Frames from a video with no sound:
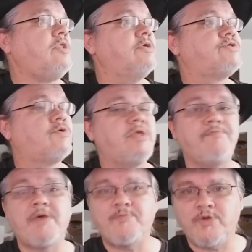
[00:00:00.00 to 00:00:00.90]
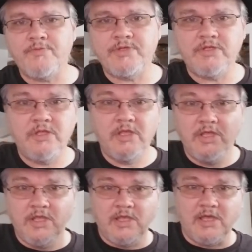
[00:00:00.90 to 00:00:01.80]
So keep up with me,
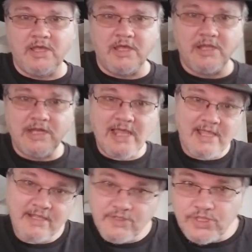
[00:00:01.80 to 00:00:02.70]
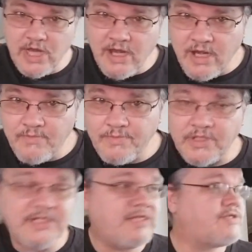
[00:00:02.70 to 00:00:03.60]
like, share,
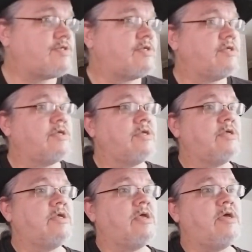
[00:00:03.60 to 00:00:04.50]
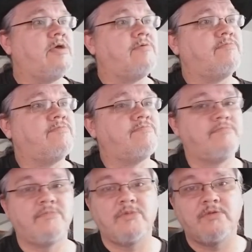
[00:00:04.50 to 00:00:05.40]
please.
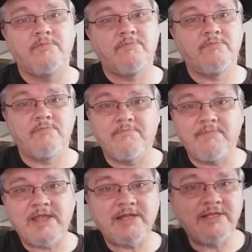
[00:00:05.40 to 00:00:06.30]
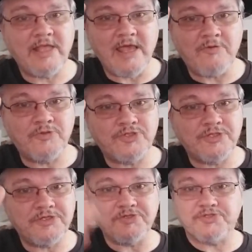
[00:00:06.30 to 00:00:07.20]
Mainly I want
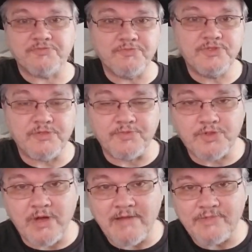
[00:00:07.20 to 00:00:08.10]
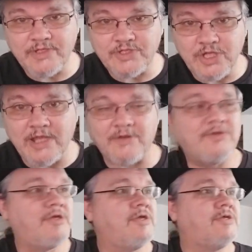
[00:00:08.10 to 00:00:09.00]
you to subscribe to the channel
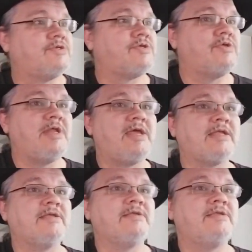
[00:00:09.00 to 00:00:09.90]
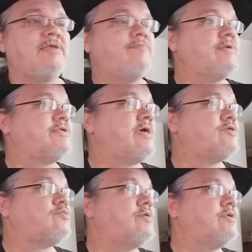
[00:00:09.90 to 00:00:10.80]
so that I can keep in
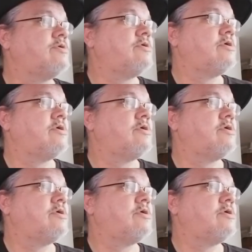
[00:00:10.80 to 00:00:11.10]
touch with you,